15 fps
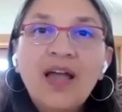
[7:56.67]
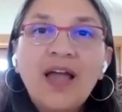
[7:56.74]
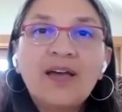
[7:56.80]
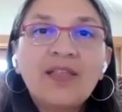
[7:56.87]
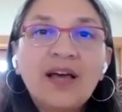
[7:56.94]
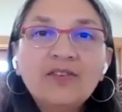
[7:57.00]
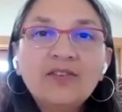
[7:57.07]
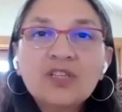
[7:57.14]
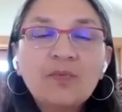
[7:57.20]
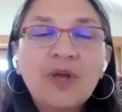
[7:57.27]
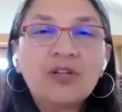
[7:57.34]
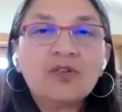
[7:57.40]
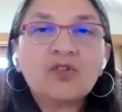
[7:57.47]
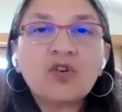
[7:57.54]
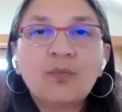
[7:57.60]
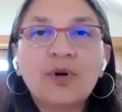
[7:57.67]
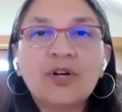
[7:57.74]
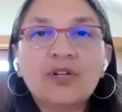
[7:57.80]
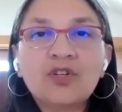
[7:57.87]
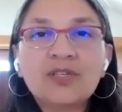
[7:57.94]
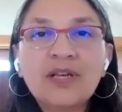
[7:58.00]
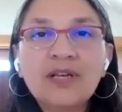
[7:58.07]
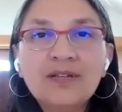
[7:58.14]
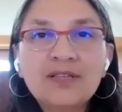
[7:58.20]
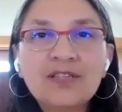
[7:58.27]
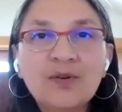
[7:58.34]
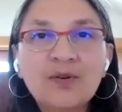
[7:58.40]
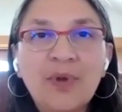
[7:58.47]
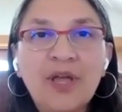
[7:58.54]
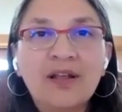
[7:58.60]
And that just made so much sense
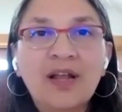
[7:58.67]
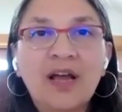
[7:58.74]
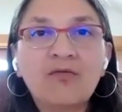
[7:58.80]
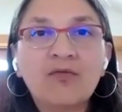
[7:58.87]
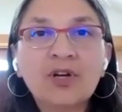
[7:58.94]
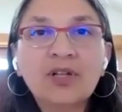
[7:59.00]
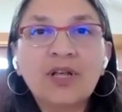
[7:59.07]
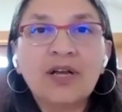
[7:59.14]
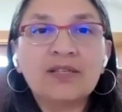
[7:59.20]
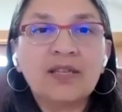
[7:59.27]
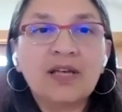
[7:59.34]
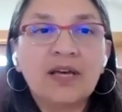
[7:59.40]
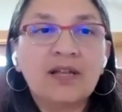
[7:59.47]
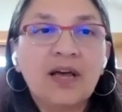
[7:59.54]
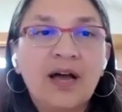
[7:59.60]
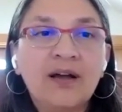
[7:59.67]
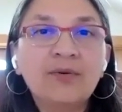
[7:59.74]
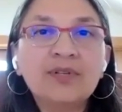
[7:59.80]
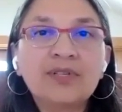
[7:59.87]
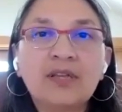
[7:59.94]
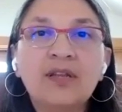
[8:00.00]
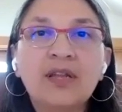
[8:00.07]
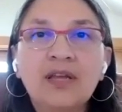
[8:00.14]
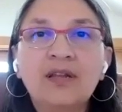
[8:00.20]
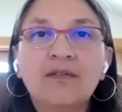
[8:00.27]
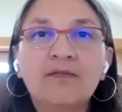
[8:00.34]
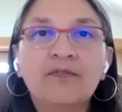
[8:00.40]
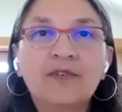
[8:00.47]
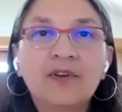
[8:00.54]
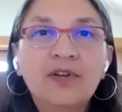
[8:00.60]
to me. And I realized that I in need
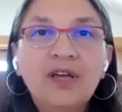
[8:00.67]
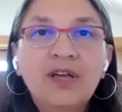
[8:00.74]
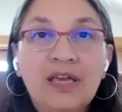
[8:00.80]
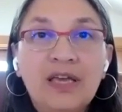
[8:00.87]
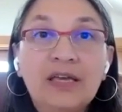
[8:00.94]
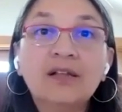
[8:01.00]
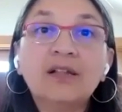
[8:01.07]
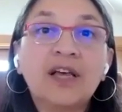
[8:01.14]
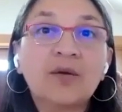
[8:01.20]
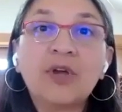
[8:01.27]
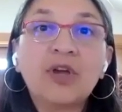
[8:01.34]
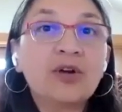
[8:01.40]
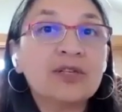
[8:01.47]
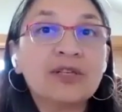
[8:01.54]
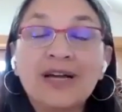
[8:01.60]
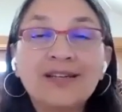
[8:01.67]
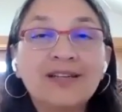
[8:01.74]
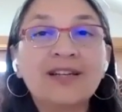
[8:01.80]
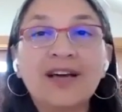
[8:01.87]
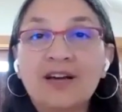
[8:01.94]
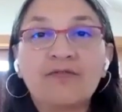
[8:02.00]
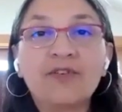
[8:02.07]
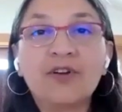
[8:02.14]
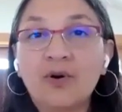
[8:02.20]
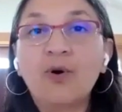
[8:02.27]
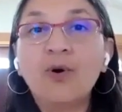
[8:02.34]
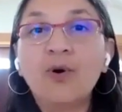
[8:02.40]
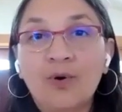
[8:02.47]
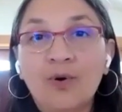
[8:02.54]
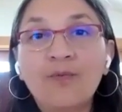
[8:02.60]
of healing because I did not feel
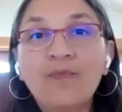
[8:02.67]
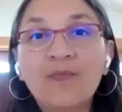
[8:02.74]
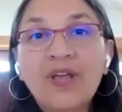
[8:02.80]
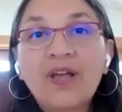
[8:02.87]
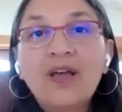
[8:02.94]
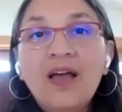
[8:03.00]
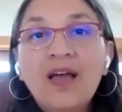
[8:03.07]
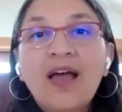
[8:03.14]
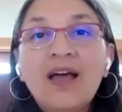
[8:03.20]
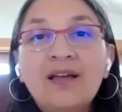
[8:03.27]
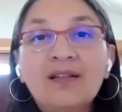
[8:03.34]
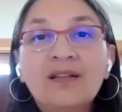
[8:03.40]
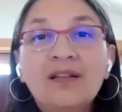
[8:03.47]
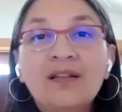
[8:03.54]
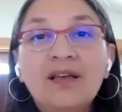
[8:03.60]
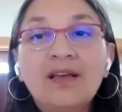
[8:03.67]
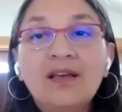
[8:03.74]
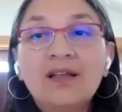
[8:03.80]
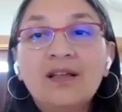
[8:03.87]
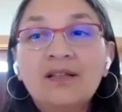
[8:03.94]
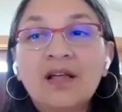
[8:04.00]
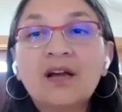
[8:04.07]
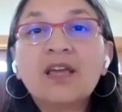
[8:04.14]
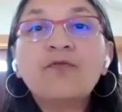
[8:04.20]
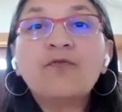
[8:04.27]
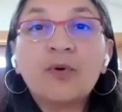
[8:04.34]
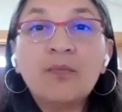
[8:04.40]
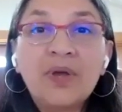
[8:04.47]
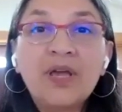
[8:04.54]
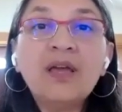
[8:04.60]
whole. And lucky
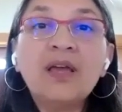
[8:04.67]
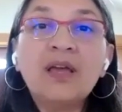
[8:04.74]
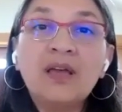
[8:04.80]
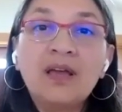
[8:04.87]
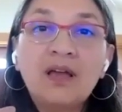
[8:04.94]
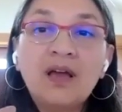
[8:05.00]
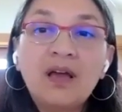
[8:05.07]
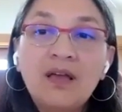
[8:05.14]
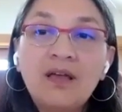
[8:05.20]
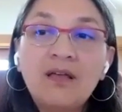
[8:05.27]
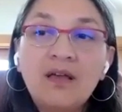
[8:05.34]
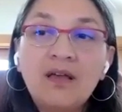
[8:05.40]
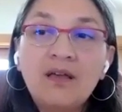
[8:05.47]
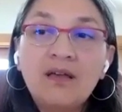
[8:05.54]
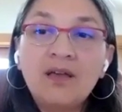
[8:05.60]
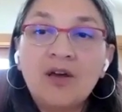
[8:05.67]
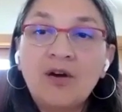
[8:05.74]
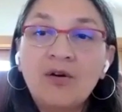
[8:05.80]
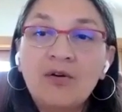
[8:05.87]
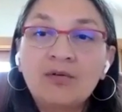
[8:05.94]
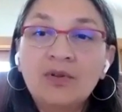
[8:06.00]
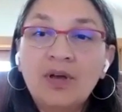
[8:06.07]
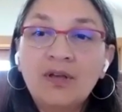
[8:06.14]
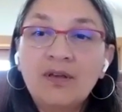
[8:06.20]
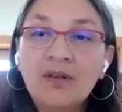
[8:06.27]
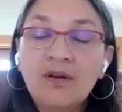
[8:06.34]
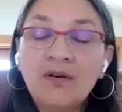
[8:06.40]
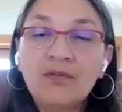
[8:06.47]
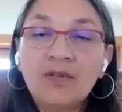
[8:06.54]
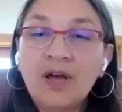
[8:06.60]
for me,
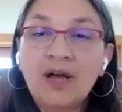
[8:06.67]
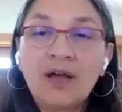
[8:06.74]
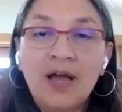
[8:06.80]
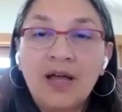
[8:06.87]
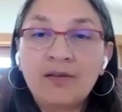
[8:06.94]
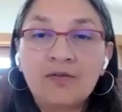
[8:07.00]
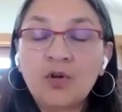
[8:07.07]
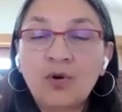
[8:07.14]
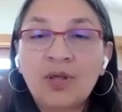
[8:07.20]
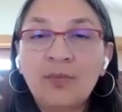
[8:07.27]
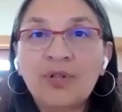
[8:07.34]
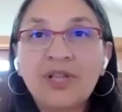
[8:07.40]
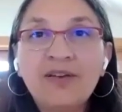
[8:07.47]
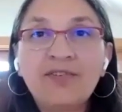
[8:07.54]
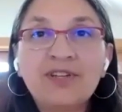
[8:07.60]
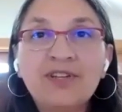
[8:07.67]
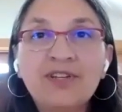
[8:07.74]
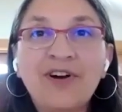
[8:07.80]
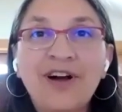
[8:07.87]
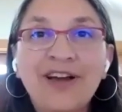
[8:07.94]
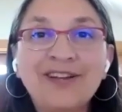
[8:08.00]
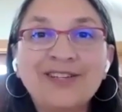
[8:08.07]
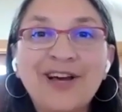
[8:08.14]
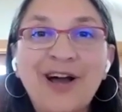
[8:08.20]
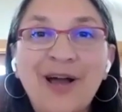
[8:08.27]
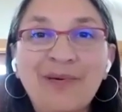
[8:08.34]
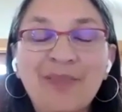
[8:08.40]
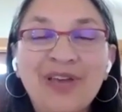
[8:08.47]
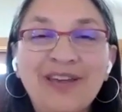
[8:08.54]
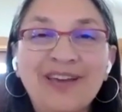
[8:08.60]
I totally believe in divine
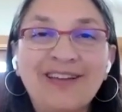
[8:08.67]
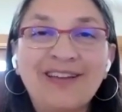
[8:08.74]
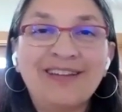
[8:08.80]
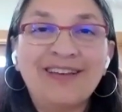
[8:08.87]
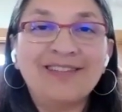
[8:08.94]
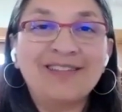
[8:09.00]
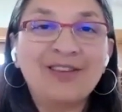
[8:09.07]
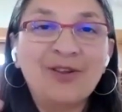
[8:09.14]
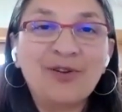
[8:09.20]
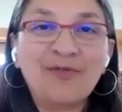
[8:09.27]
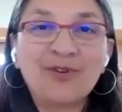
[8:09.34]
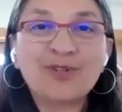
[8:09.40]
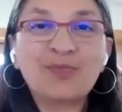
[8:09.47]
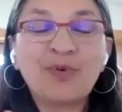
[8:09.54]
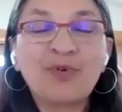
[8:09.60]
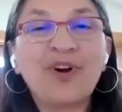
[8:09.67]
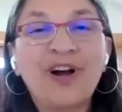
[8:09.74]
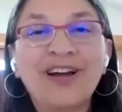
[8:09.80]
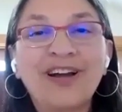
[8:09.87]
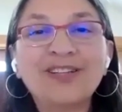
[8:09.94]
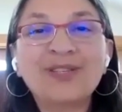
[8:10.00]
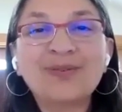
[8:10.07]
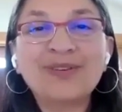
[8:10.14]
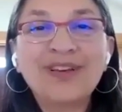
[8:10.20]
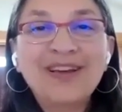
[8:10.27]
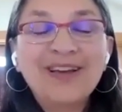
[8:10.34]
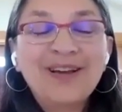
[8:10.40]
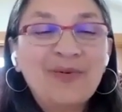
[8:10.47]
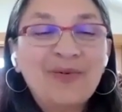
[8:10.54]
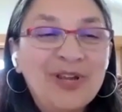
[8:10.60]
timing, and the universe provides
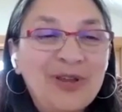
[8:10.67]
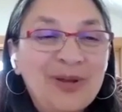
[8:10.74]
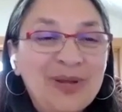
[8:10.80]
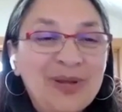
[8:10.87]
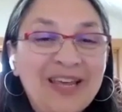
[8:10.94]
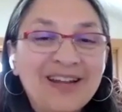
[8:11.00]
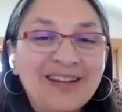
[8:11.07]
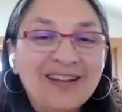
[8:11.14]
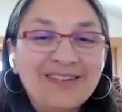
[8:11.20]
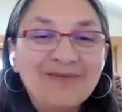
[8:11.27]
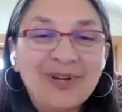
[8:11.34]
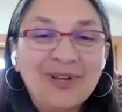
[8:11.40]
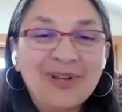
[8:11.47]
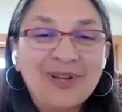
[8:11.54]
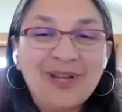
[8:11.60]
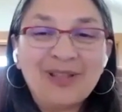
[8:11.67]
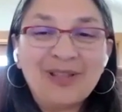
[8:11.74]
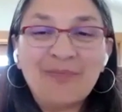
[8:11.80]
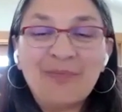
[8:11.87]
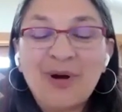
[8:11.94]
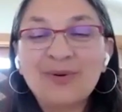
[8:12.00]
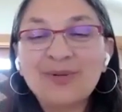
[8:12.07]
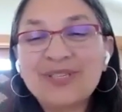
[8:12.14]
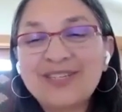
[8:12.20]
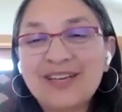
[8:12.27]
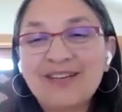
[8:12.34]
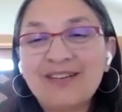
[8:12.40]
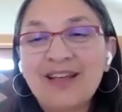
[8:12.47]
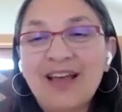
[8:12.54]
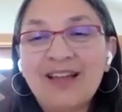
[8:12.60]
when you need it, when you need the most.
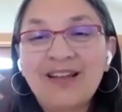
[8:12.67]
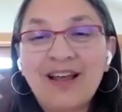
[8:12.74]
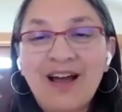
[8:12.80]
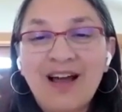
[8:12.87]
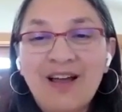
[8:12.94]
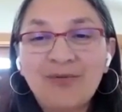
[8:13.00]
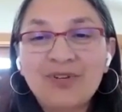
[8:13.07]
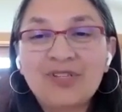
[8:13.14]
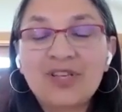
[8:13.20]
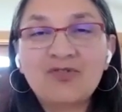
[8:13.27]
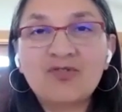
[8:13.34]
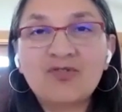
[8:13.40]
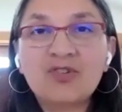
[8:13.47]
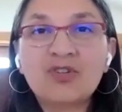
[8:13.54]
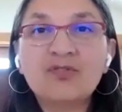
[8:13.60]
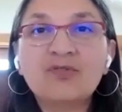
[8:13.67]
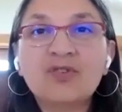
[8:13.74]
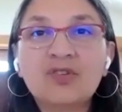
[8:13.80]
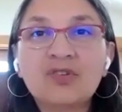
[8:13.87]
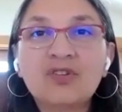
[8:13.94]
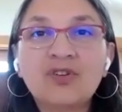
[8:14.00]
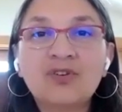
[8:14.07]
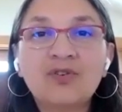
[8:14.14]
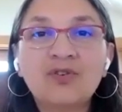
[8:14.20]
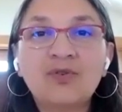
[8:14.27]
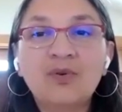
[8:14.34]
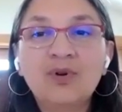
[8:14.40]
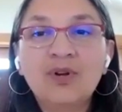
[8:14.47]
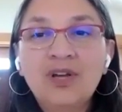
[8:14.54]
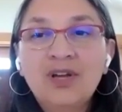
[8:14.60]
And I was introduced
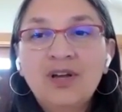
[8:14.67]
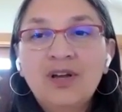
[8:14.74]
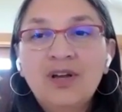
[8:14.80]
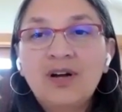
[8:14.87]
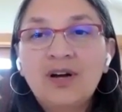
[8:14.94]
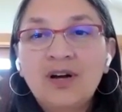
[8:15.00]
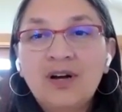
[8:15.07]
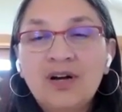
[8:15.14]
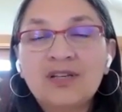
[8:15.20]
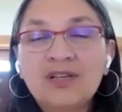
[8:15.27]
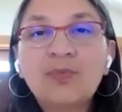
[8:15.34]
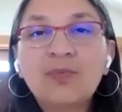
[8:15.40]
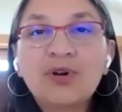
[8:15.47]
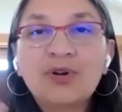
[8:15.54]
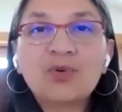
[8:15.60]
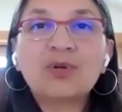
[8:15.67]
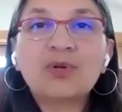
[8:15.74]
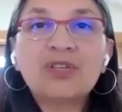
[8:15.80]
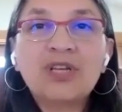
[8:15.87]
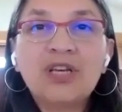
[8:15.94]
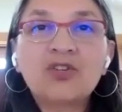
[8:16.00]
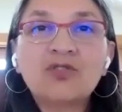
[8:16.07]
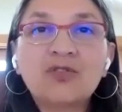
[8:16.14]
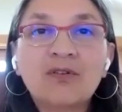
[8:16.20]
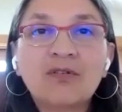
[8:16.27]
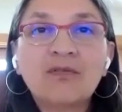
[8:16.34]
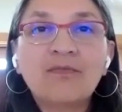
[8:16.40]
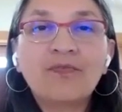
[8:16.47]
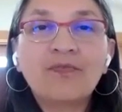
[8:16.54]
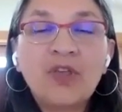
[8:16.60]
to a spiritual
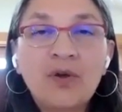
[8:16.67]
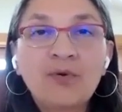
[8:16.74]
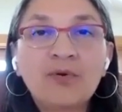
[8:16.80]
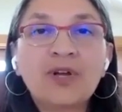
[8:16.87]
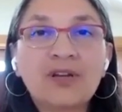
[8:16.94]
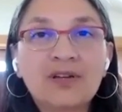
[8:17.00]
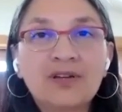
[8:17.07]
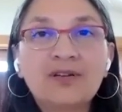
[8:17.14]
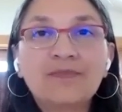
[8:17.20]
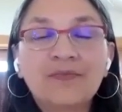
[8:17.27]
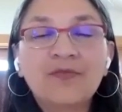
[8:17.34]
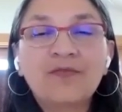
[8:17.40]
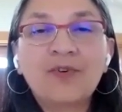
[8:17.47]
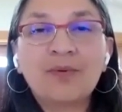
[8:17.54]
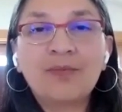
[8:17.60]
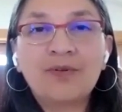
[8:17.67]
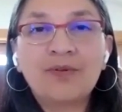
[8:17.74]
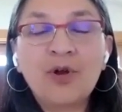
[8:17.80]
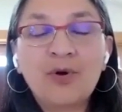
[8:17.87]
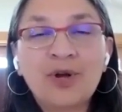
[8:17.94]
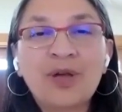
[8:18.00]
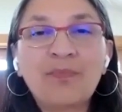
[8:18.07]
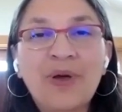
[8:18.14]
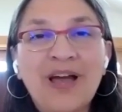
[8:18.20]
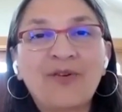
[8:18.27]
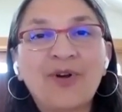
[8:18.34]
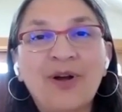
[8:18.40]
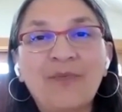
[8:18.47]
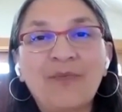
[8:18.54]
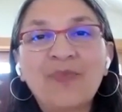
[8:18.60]
teacher, from a yogic
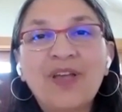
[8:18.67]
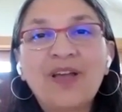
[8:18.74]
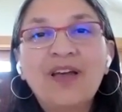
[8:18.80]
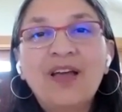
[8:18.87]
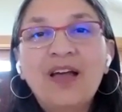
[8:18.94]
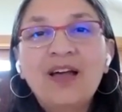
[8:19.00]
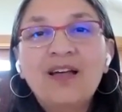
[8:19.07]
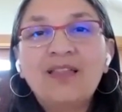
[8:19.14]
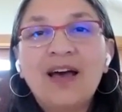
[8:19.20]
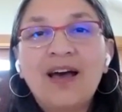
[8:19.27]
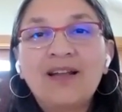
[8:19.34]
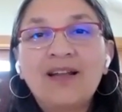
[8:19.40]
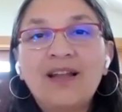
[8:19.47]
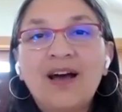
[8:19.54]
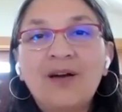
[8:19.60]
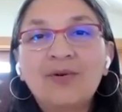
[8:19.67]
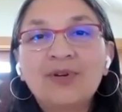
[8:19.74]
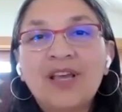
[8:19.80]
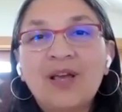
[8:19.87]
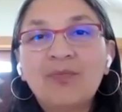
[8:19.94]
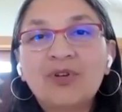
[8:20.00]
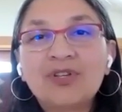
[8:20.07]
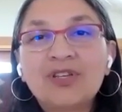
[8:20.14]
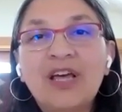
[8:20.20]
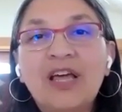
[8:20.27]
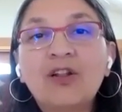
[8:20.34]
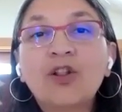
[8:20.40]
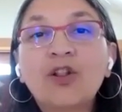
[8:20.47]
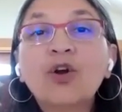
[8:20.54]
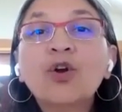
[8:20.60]
background, that I was able to
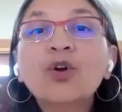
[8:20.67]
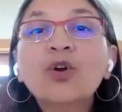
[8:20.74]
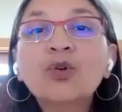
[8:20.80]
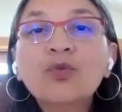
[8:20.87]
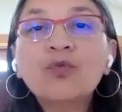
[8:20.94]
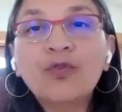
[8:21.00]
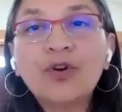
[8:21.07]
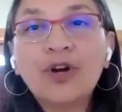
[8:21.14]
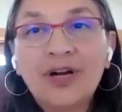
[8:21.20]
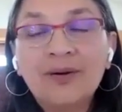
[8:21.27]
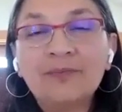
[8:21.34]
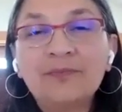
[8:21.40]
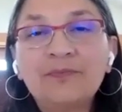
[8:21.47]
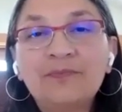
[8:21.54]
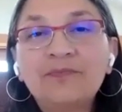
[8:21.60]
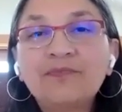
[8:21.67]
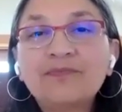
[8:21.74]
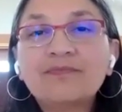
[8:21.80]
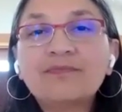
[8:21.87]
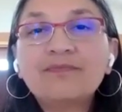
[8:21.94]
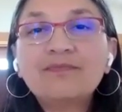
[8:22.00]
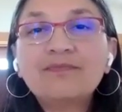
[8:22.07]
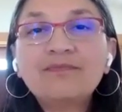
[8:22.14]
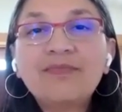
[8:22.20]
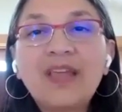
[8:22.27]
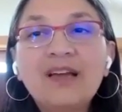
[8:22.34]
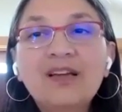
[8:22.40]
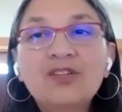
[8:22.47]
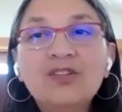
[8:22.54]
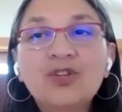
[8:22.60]
then learn from,
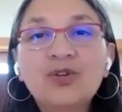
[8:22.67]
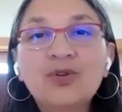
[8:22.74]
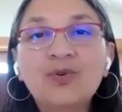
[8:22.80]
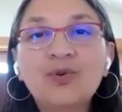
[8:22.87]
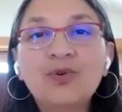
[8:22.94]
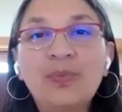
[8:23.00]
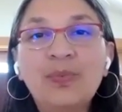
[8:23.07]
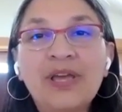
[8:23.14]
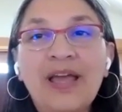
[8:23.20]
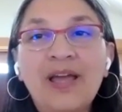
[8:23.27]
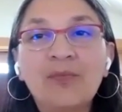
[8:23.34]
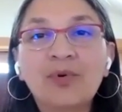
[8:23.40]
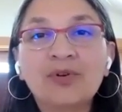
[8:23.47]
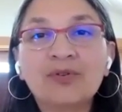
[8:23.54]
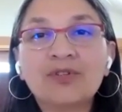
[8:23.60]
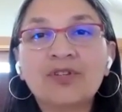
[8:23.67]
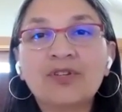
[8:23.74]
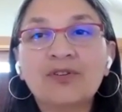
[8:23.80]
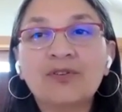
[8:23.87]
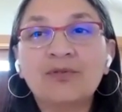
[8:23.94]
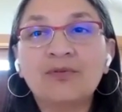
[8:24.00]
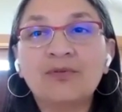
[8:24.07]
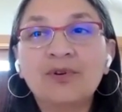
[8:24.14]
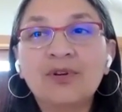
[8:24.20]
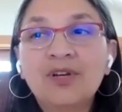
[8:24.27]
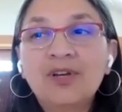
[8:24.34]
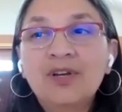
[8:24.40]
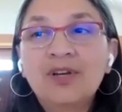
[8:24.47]
to be able to